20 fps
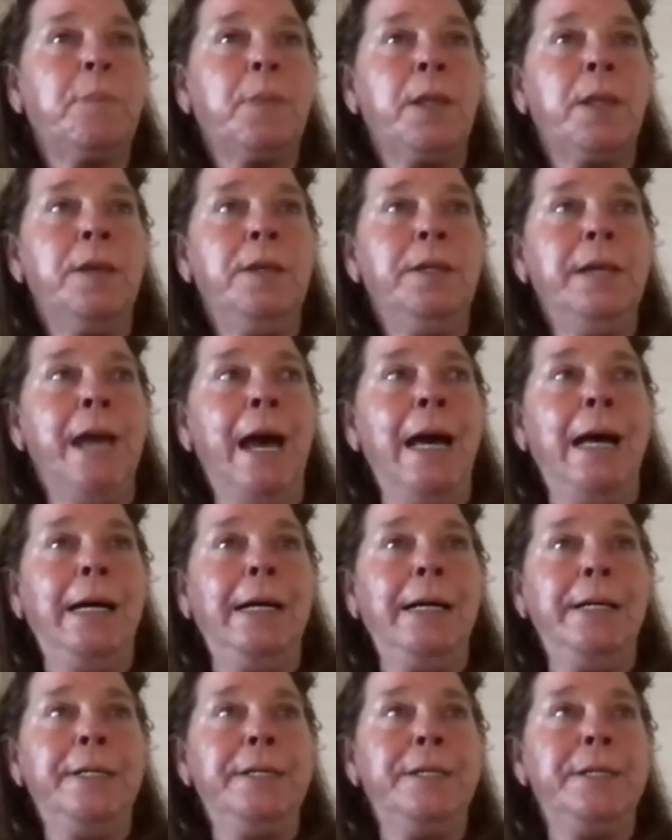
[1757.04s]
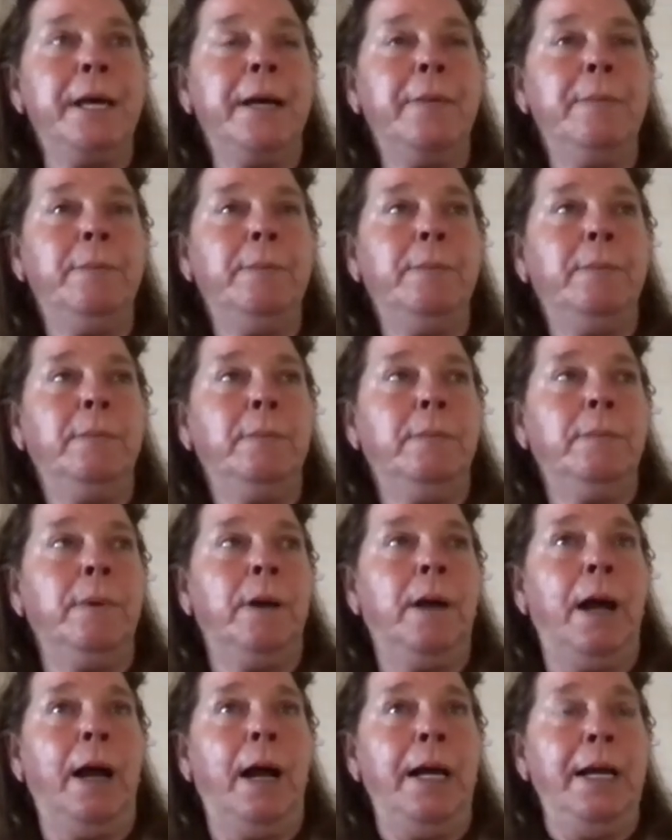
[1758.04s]
yeah, it's, um,
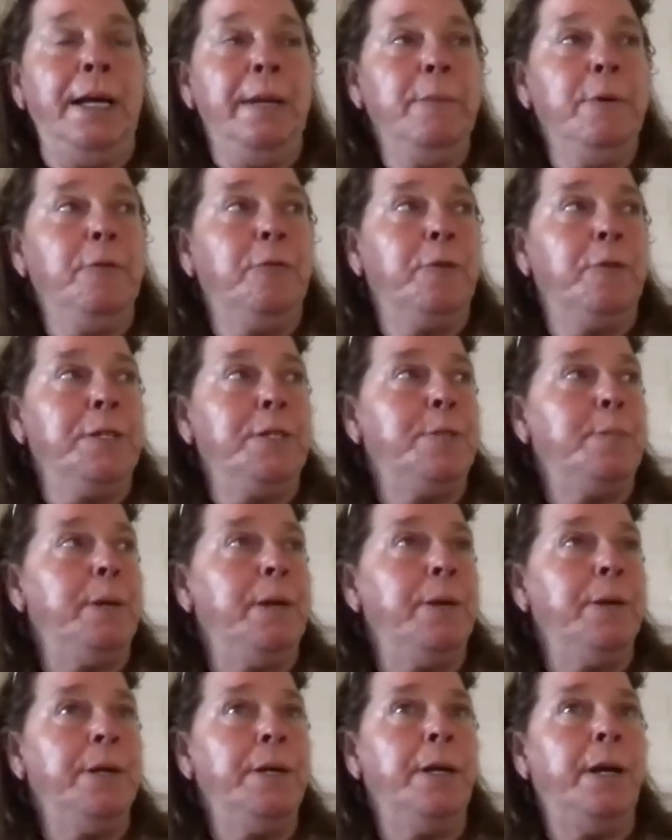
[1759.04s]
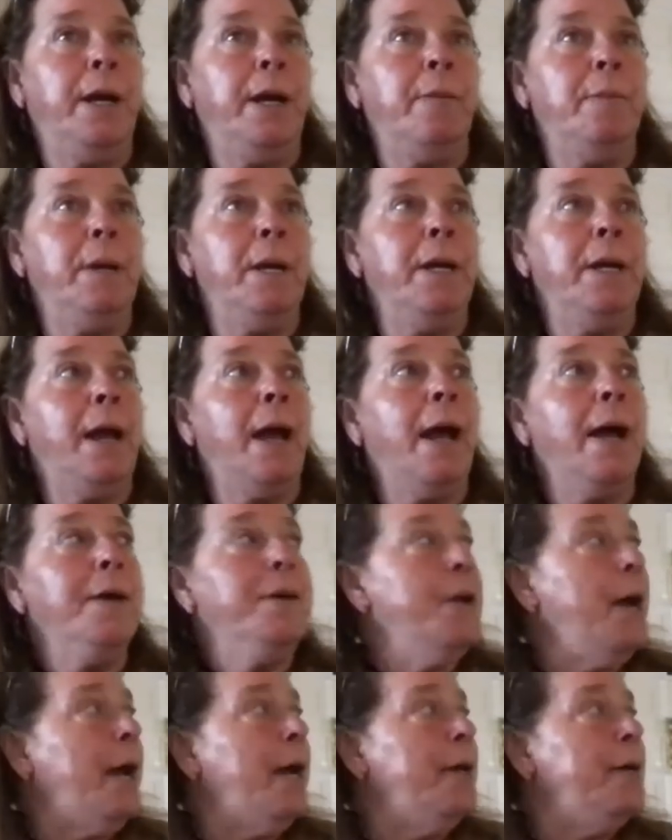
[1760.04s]
I am a free spirit. Um, and
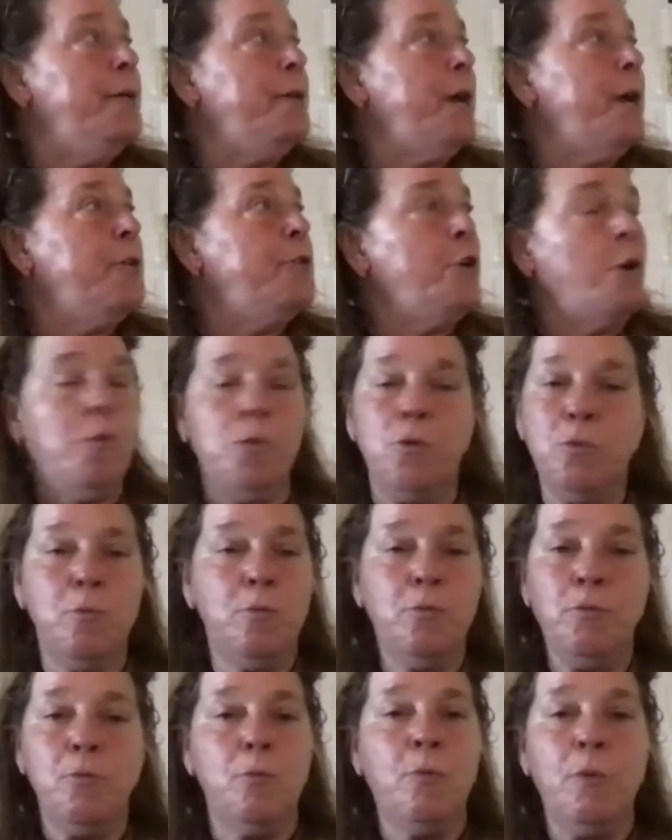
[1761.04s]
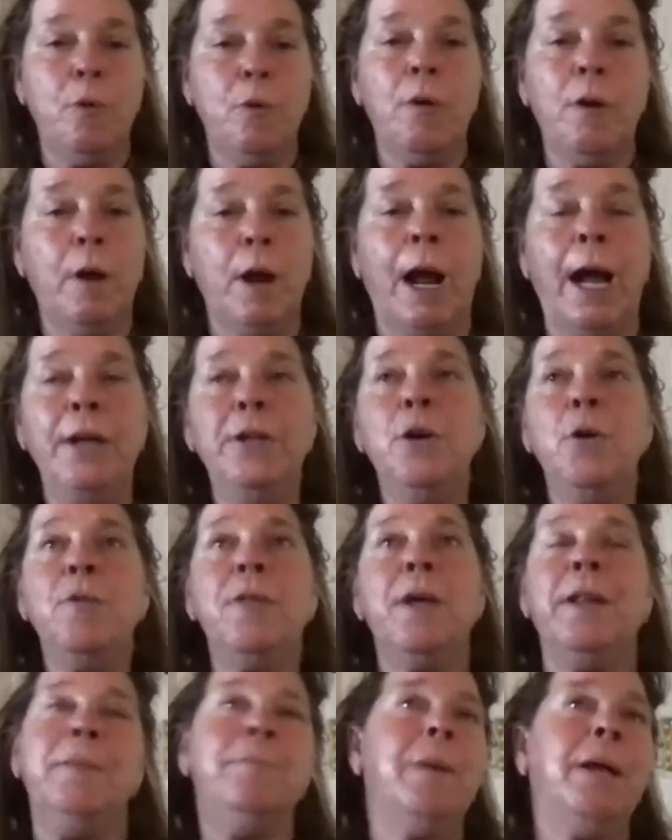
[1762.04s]
I, I, I don't, I know
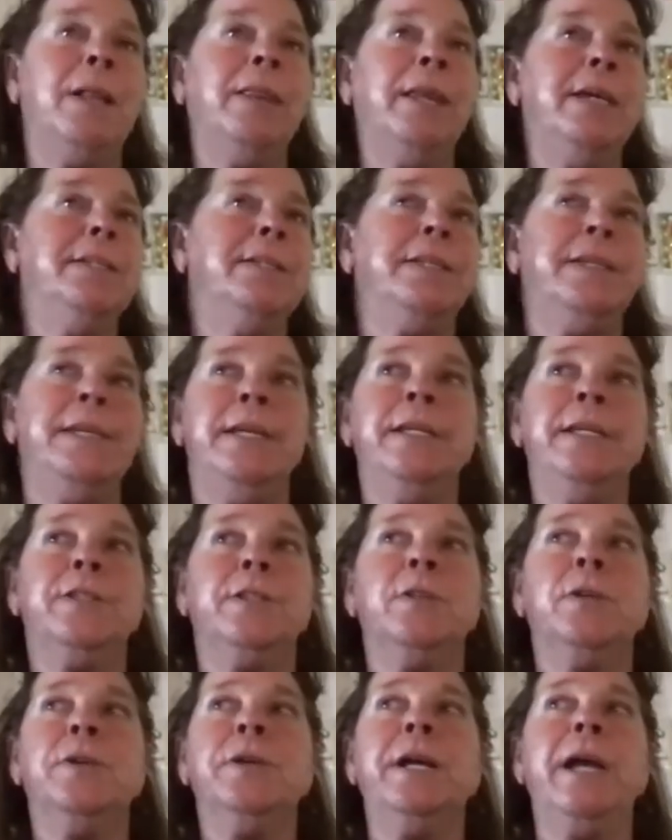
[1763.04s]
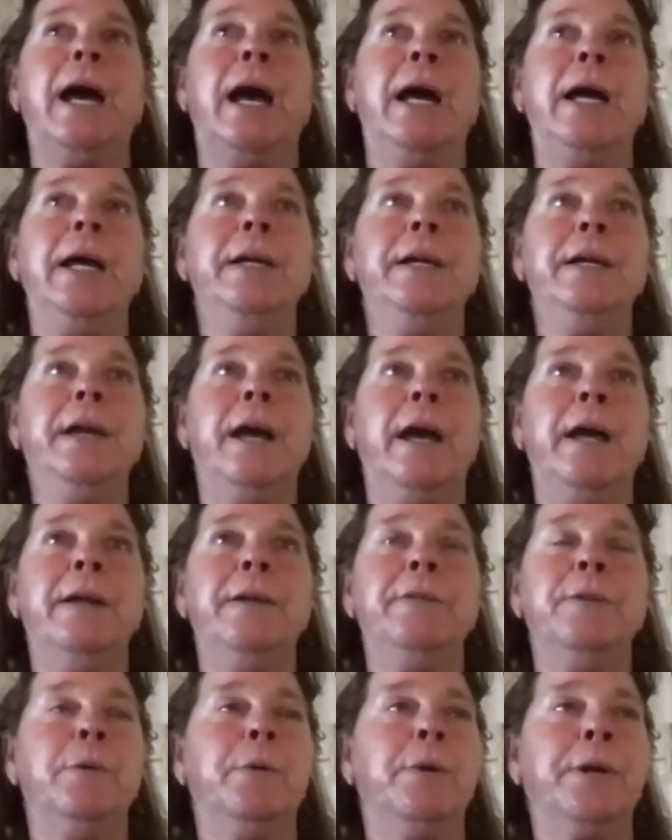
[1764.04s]
that in my late teens, Lori, I, I,
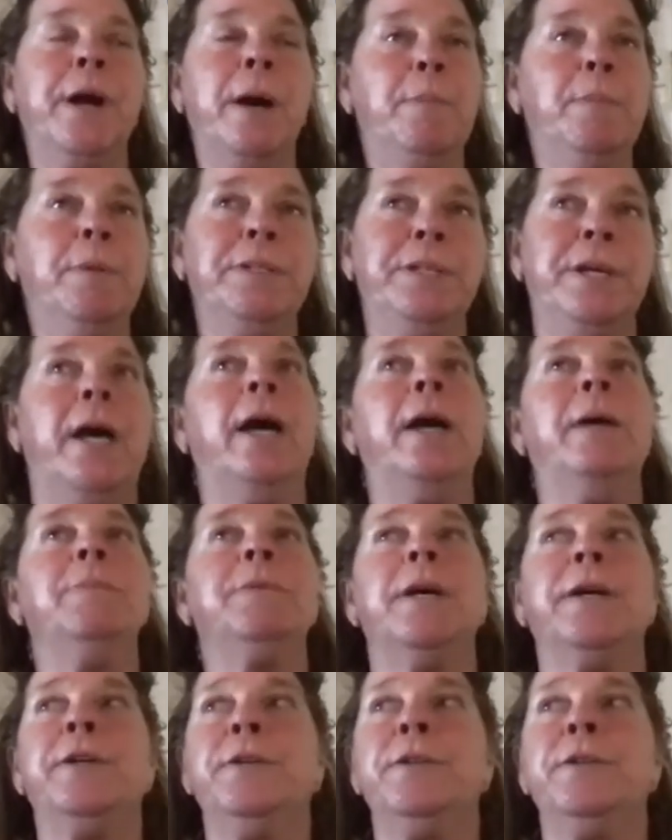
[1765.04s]
there were a couple of times I